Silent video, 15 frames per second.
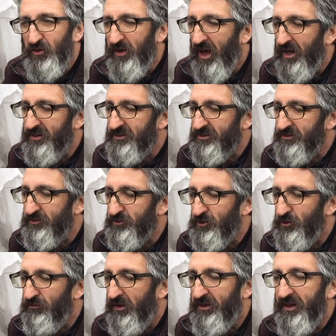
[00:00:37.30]
nice and
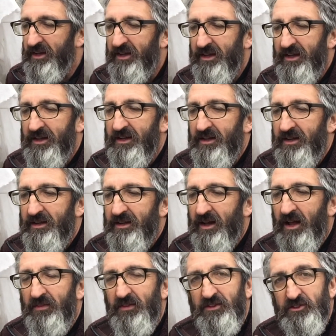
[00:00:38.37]
so ready,
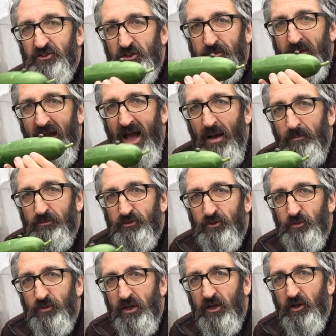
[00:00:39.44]
and this is going to be
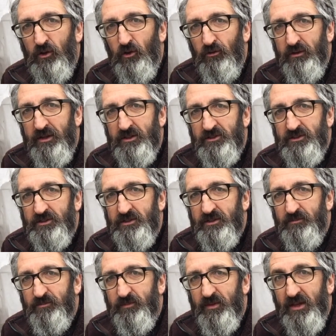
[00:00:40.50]
absolutely glorious
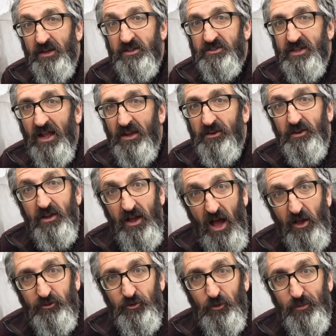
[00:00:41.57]
in a salad,
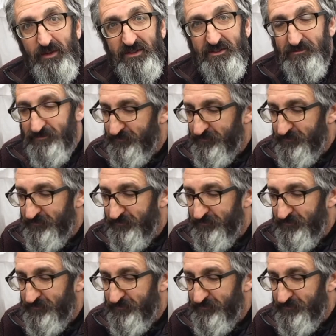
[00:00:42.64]
as always.